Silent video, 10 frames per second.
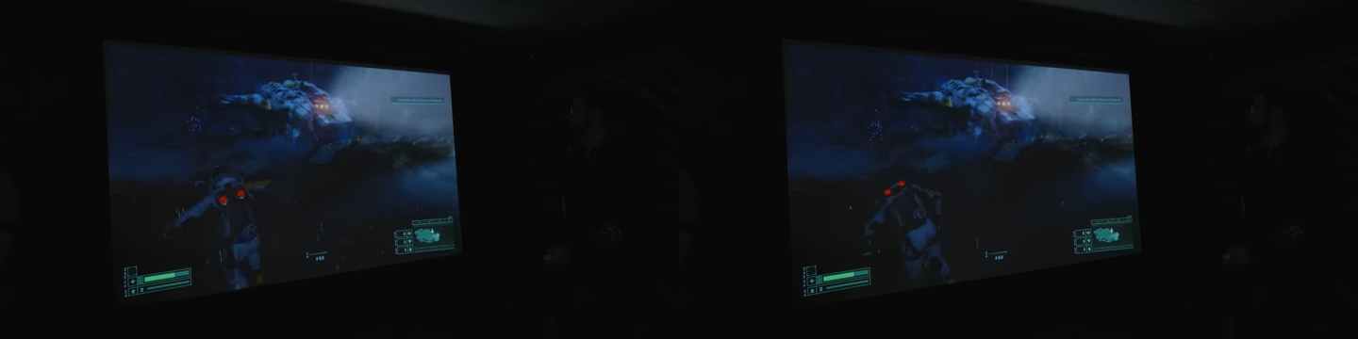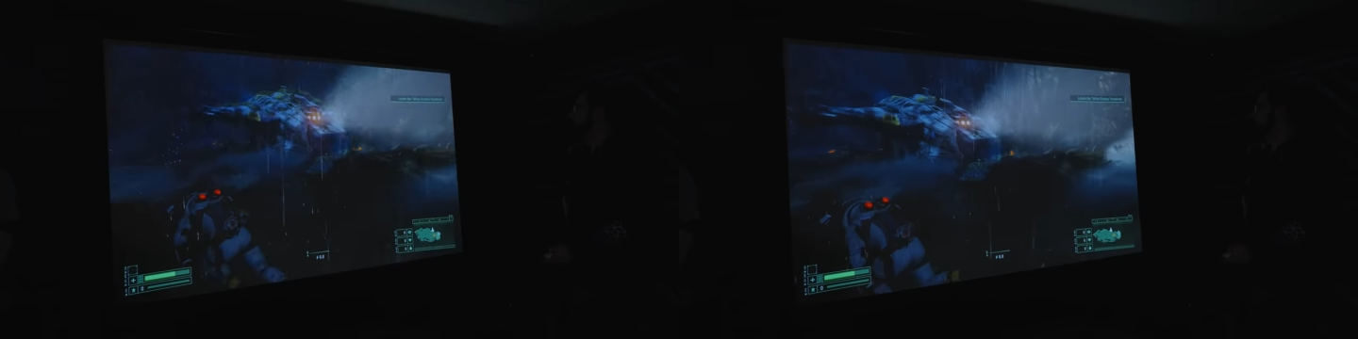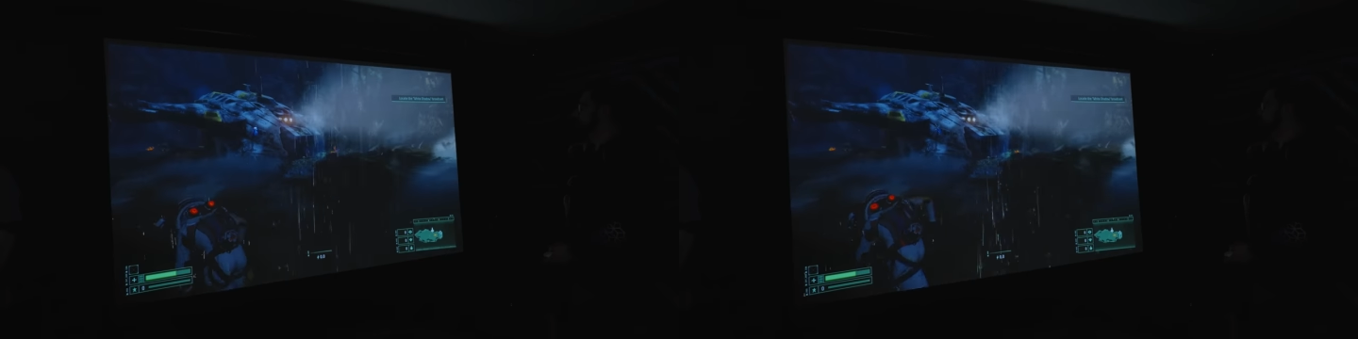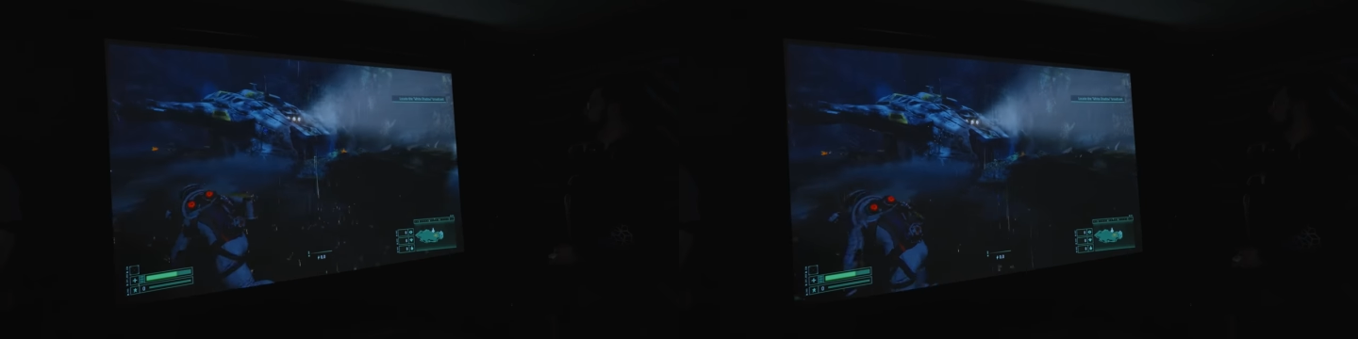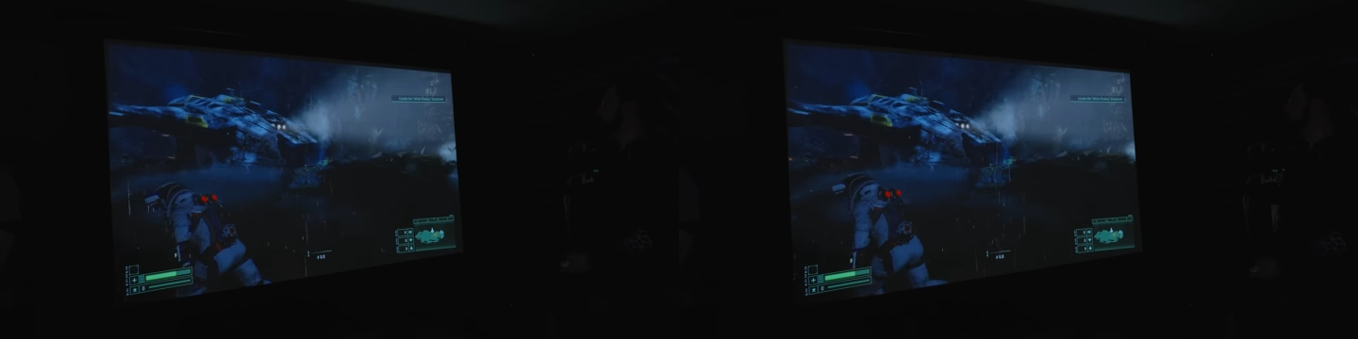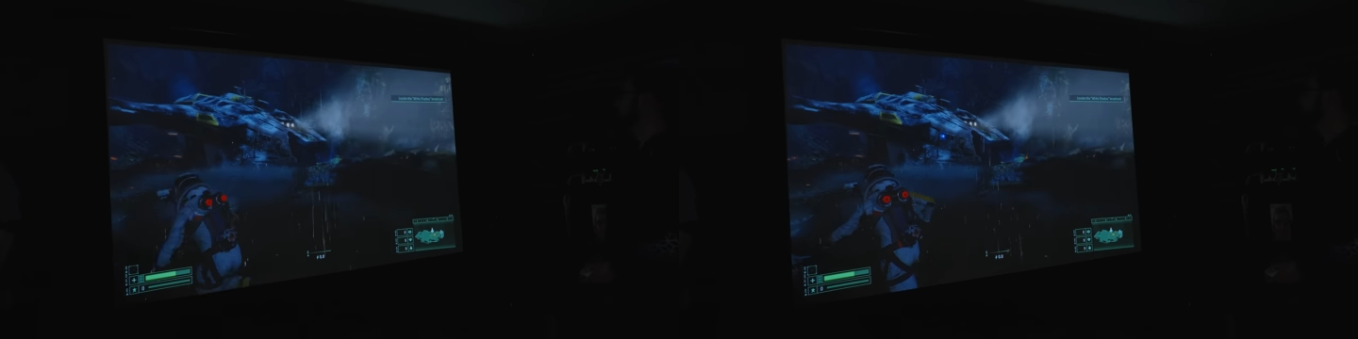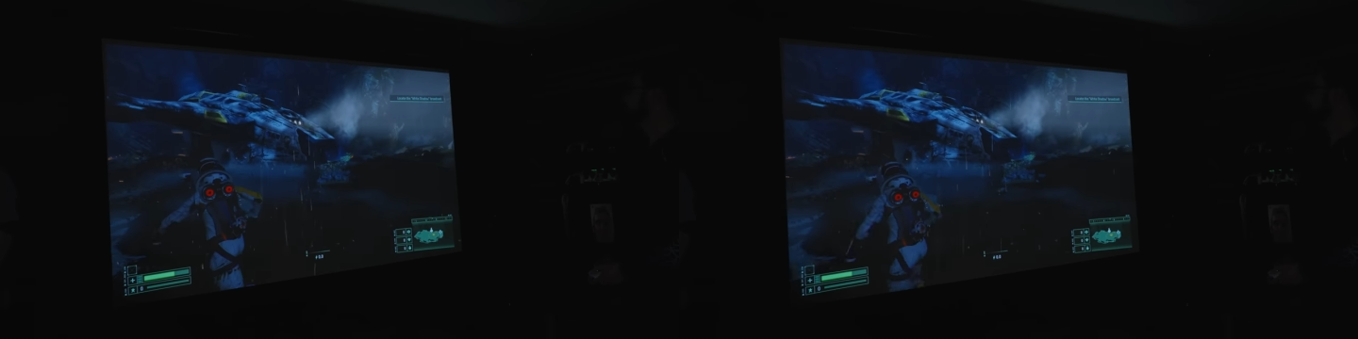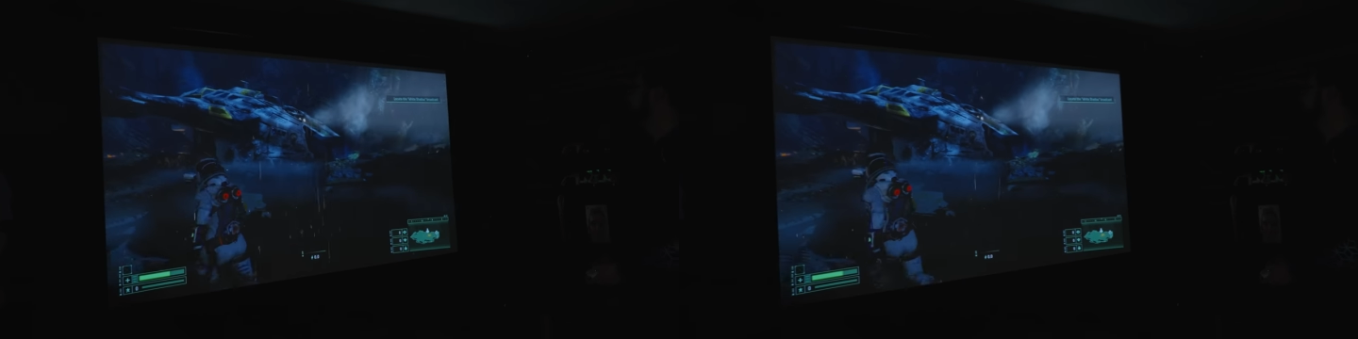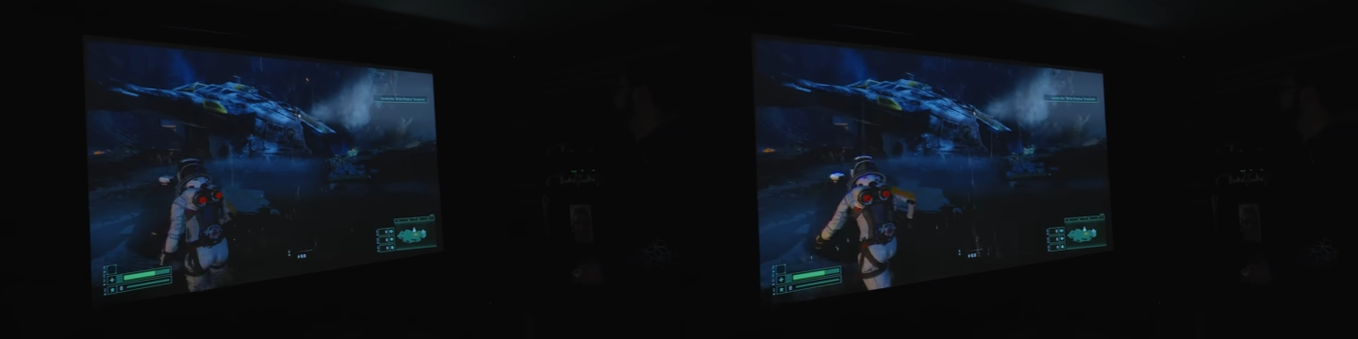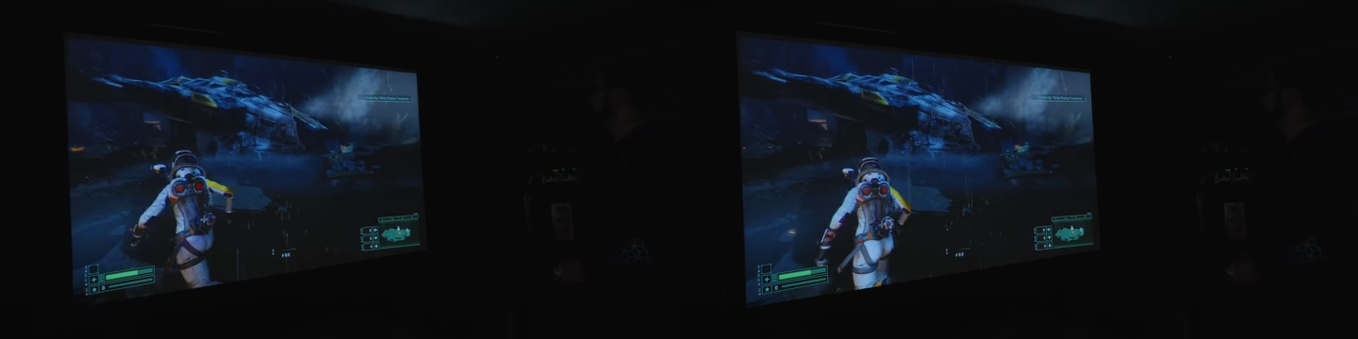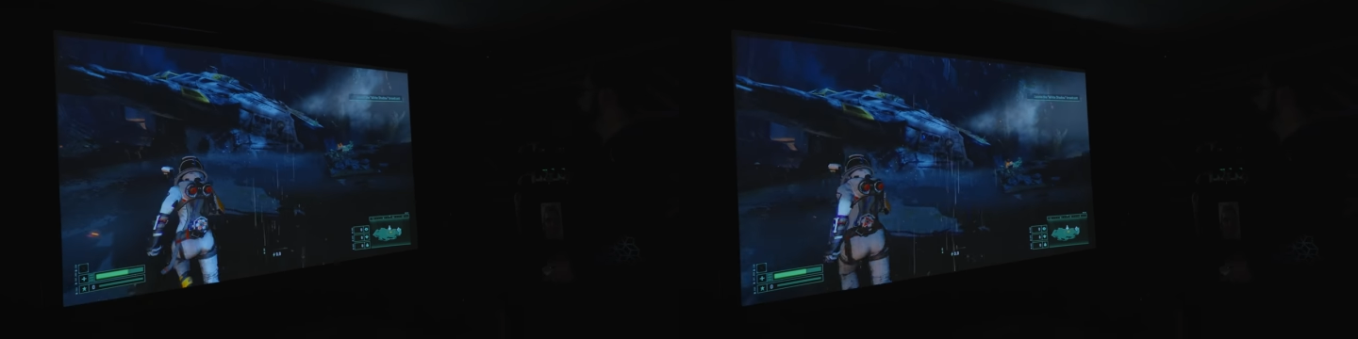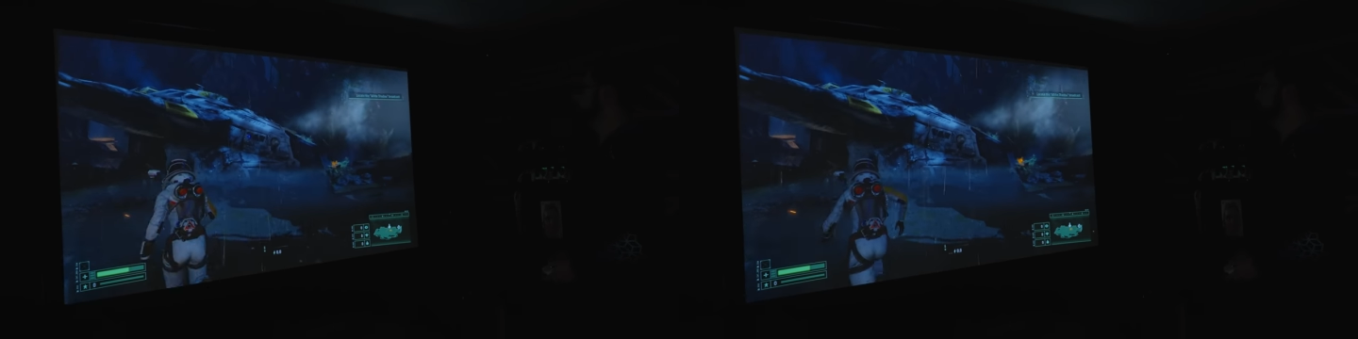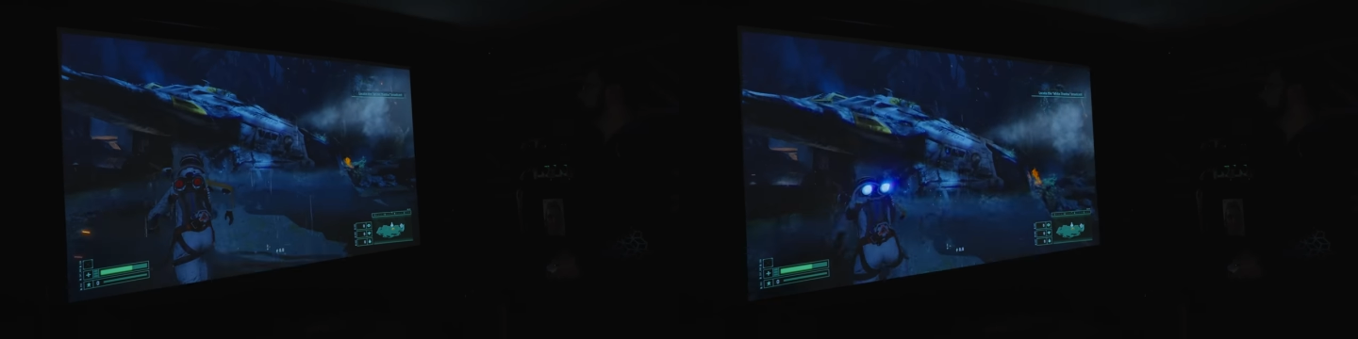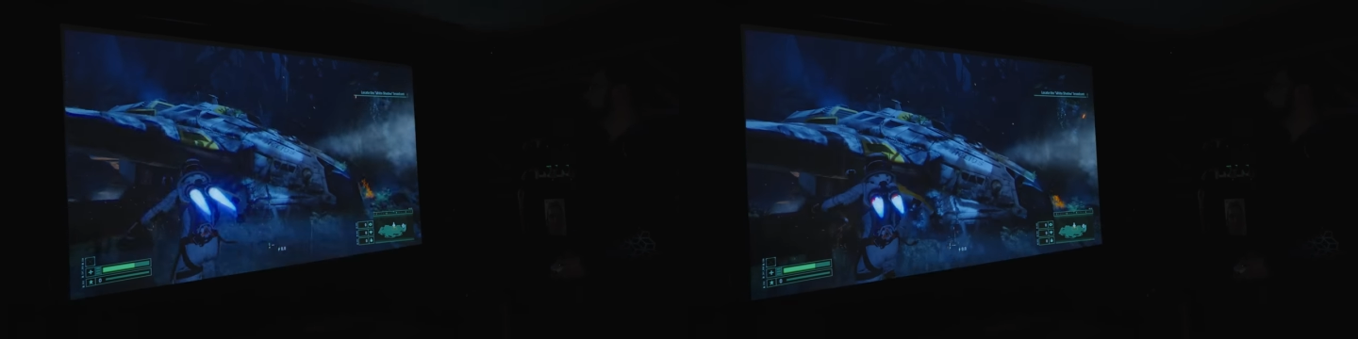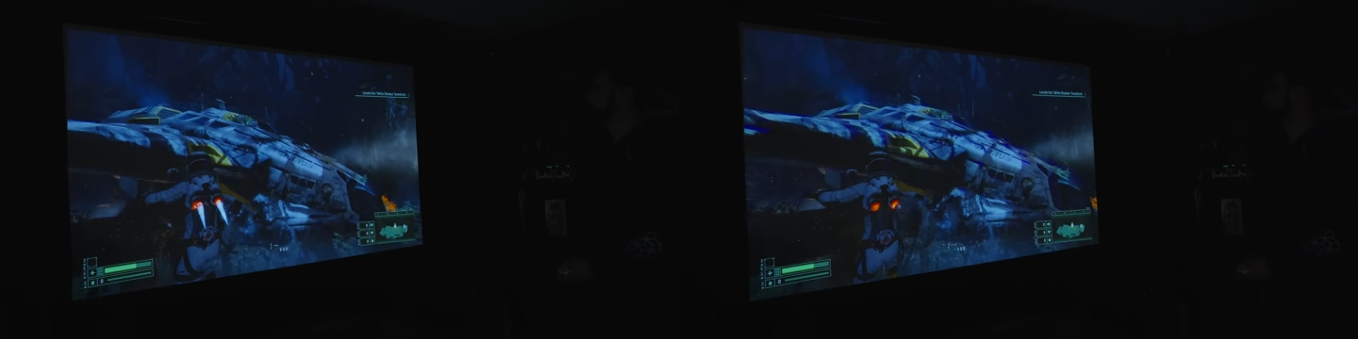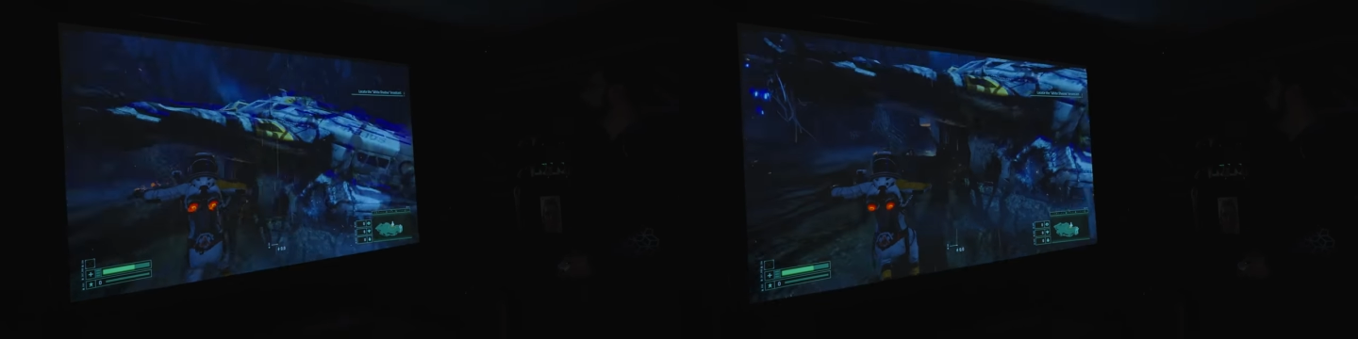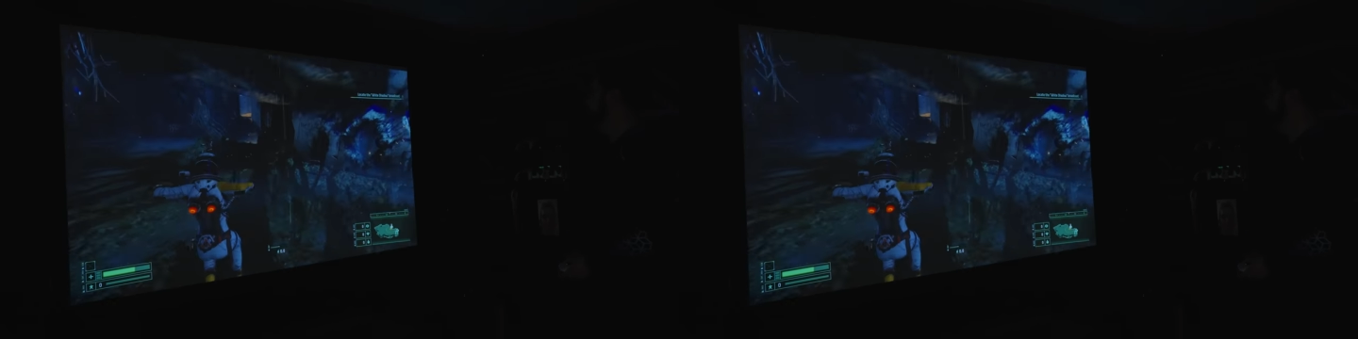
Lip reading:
Nobody's mouth can be seen.